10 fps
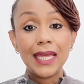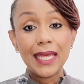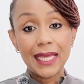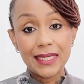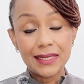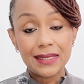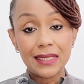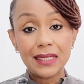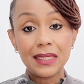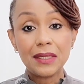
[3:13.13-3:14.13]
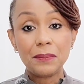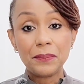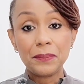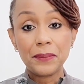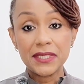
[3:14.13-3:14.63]
is the
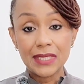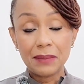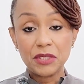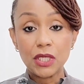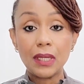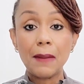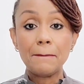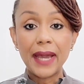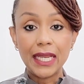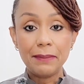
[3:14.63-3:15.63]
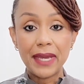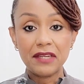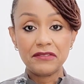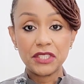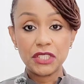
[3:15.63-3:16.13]
perception by the
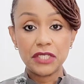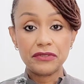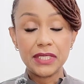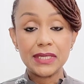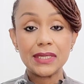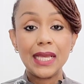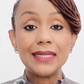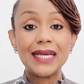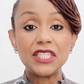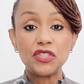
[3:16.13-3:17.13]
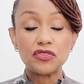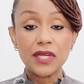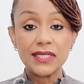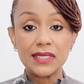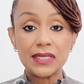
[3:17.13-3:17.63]
beneficiaries that the
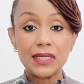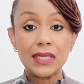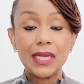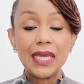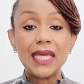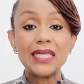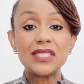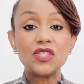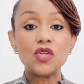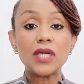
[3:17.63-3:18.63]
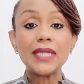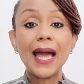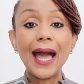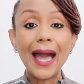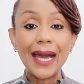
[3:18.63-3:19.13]
trustee is not
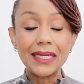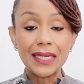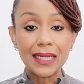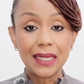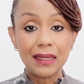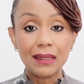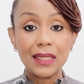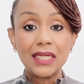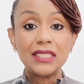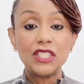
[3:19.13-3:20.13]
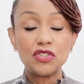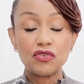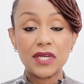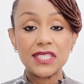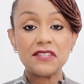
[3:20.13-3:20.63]
handling the
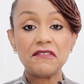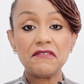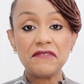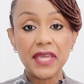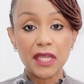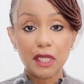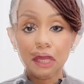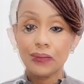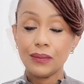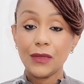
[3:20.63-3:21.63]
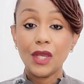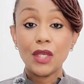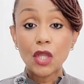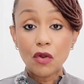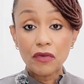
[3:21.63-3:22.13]
trust fairly.
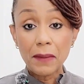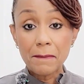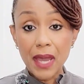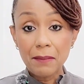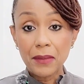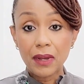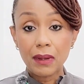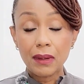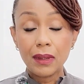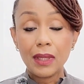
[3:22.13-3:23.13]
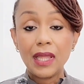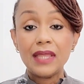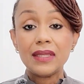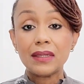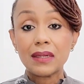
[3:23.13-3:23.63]
Now, remember
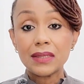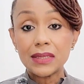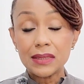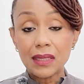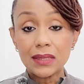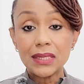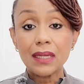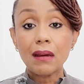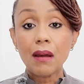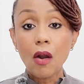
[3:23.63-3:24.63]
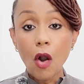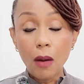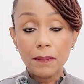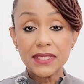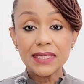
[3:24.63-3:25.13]
that consulting a
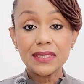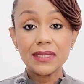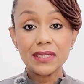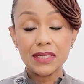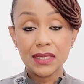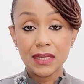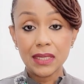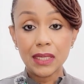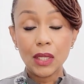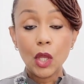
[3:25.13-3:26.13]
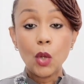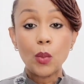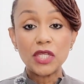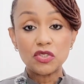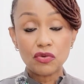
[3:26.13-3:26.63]
competent attorney
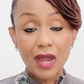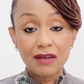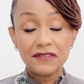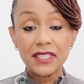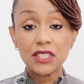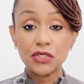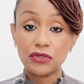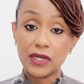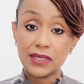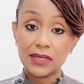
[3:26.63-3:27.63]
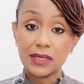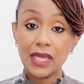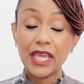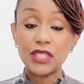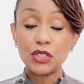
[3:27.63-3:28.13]
when drafting a trust
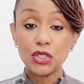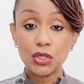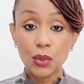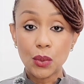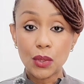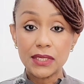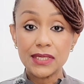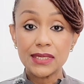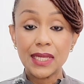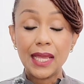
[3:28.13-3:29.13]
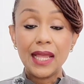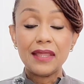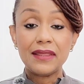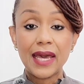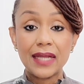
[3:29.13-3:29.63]
ensures
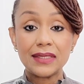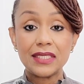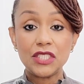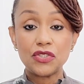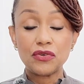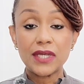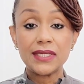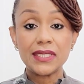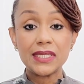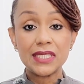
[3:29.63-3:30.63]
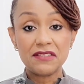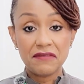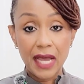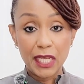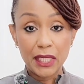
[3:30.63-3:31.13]
that the trust is
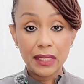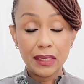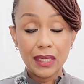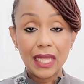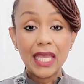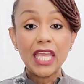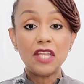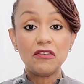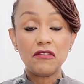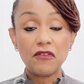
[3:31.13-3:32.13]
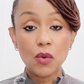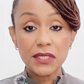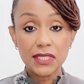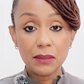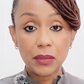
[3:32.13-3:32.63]
valid,
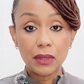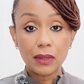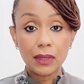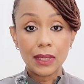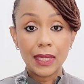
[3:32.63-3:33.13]
enforceable,